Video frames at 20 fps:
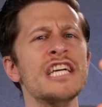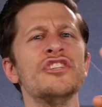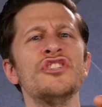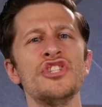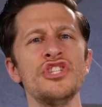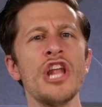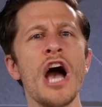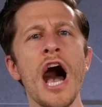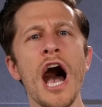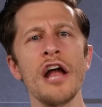is
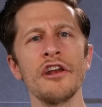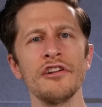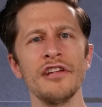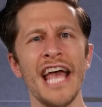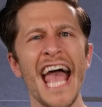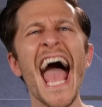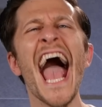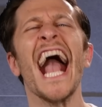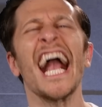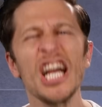not
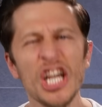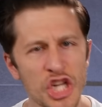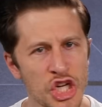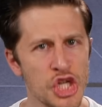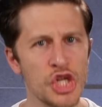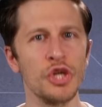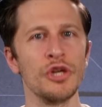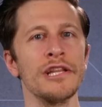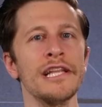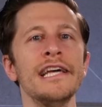
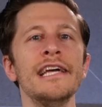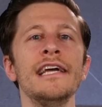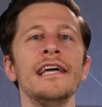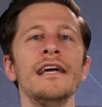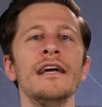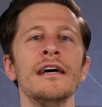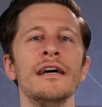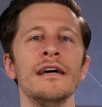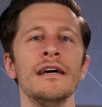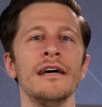
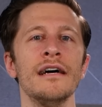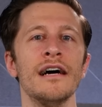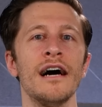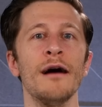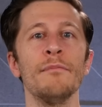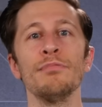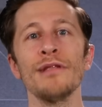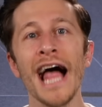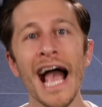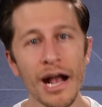actually a
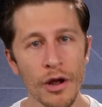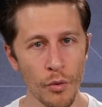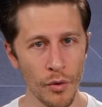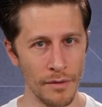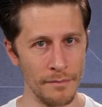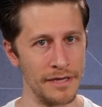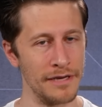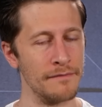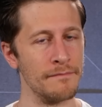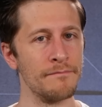black
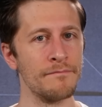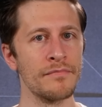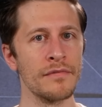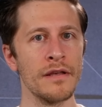woman